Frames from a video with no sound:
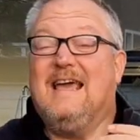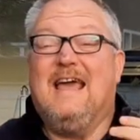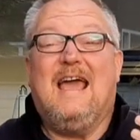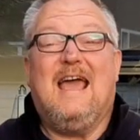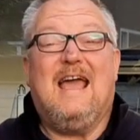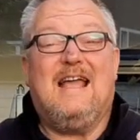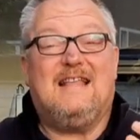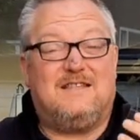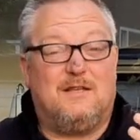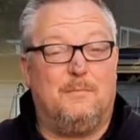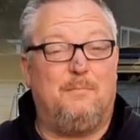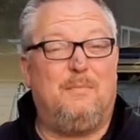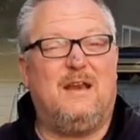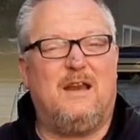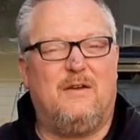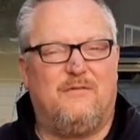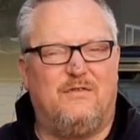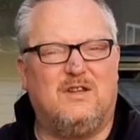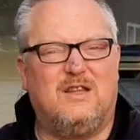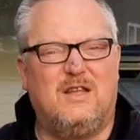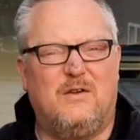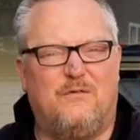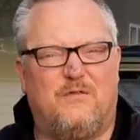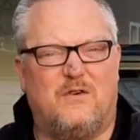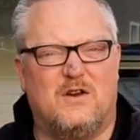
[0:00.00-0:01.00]
It's a bit of a
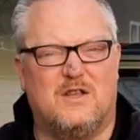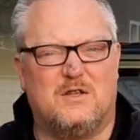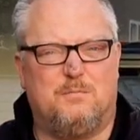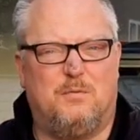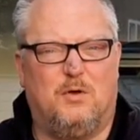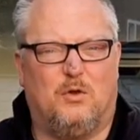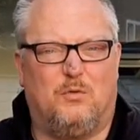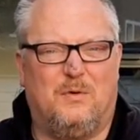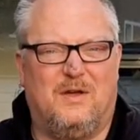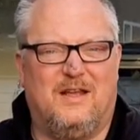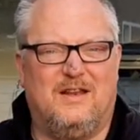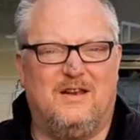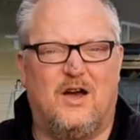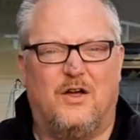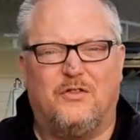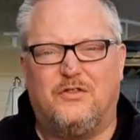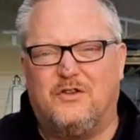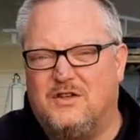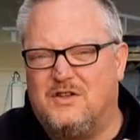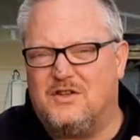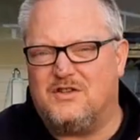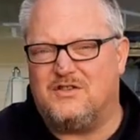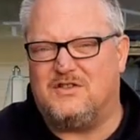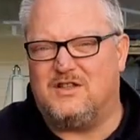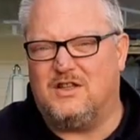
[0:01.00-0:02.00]
difference between other
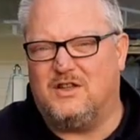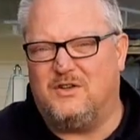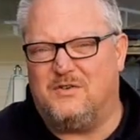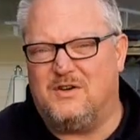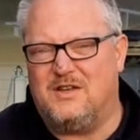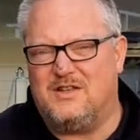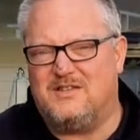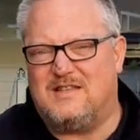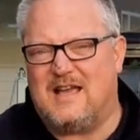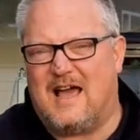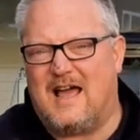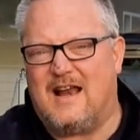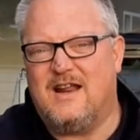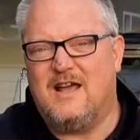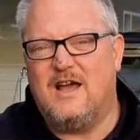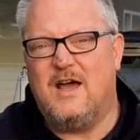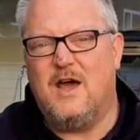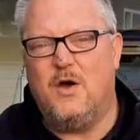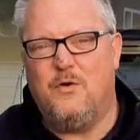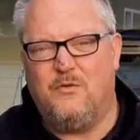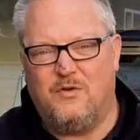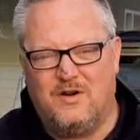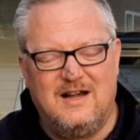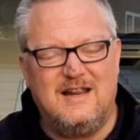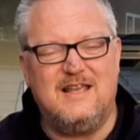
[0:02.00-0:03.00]
distilleries that
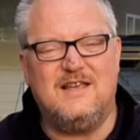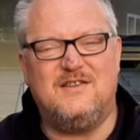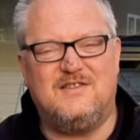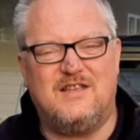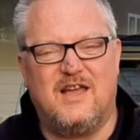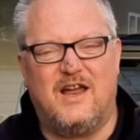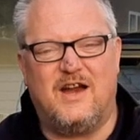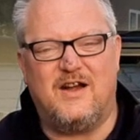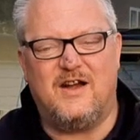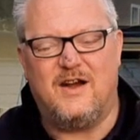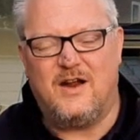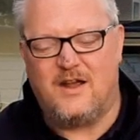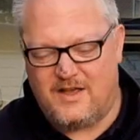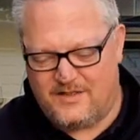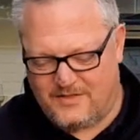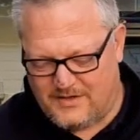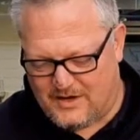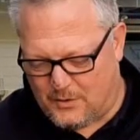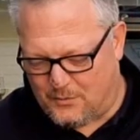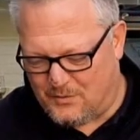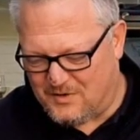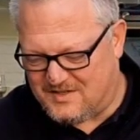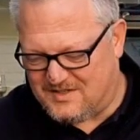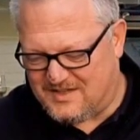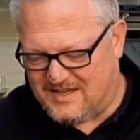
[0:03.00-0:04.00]
release their
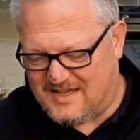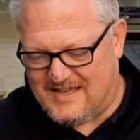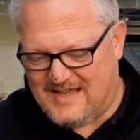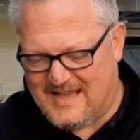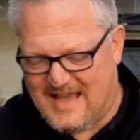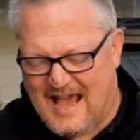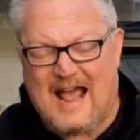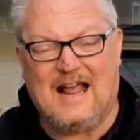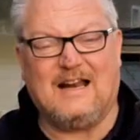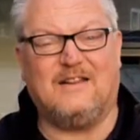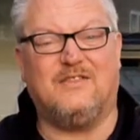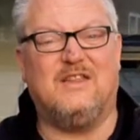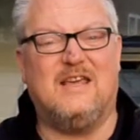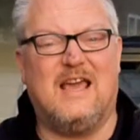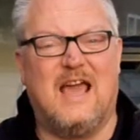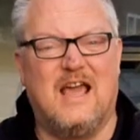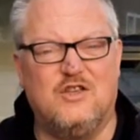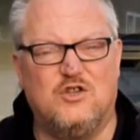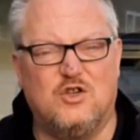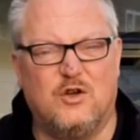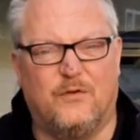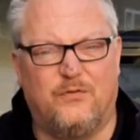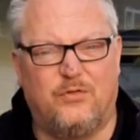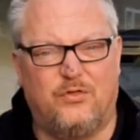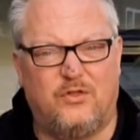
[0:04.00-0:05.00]
whiskey at the
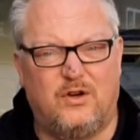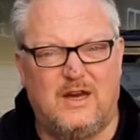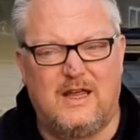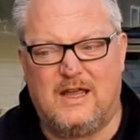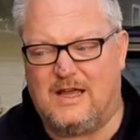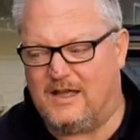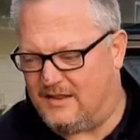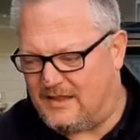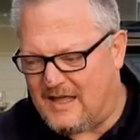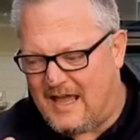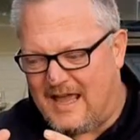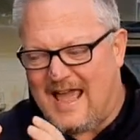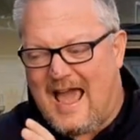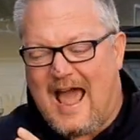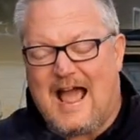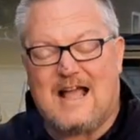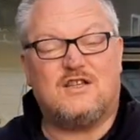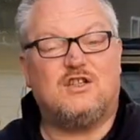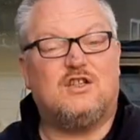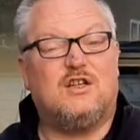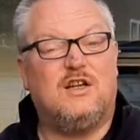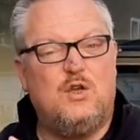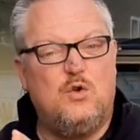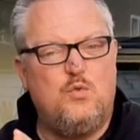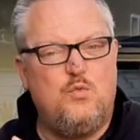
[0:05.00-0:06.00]
age of three. They
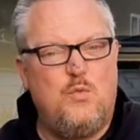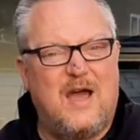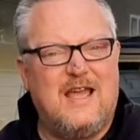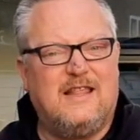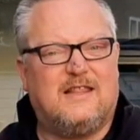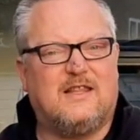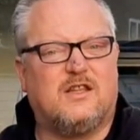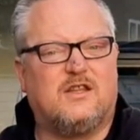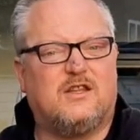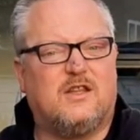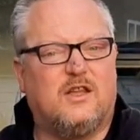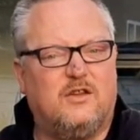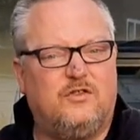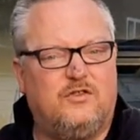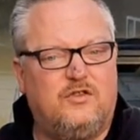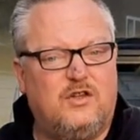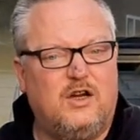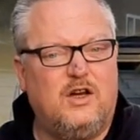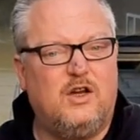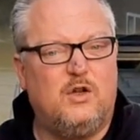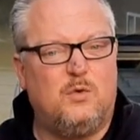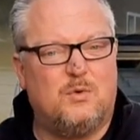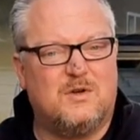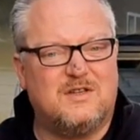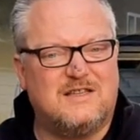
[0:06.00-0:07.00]
actually waited
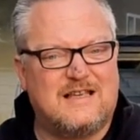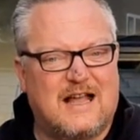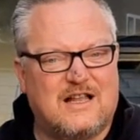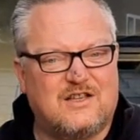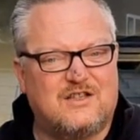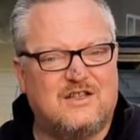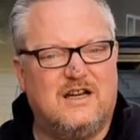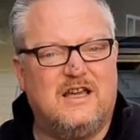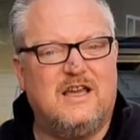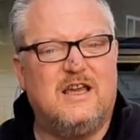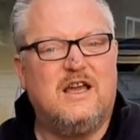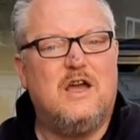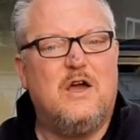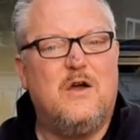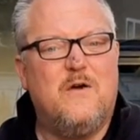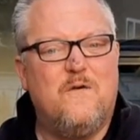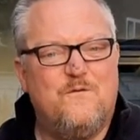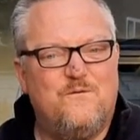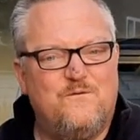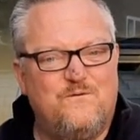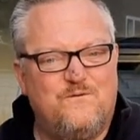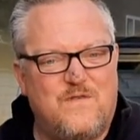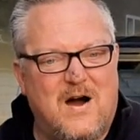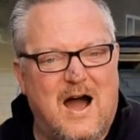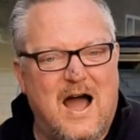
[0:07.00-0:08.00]
until it was actually
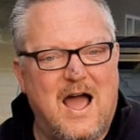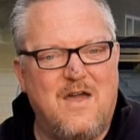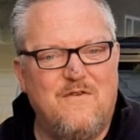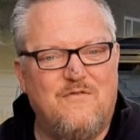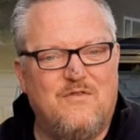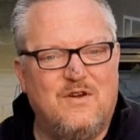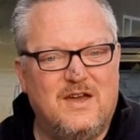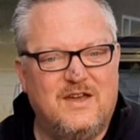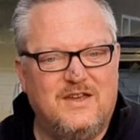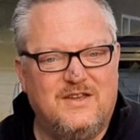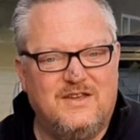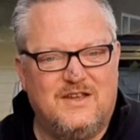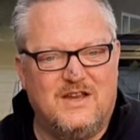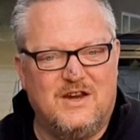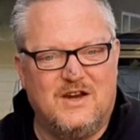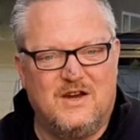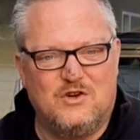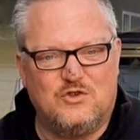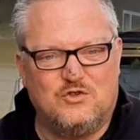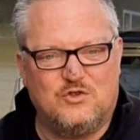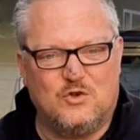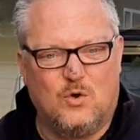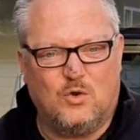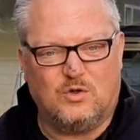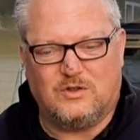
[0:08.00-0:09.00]
5
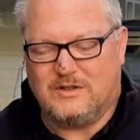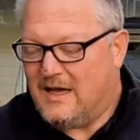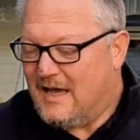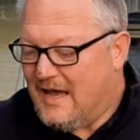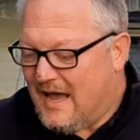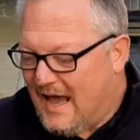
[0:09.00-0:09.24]
years old.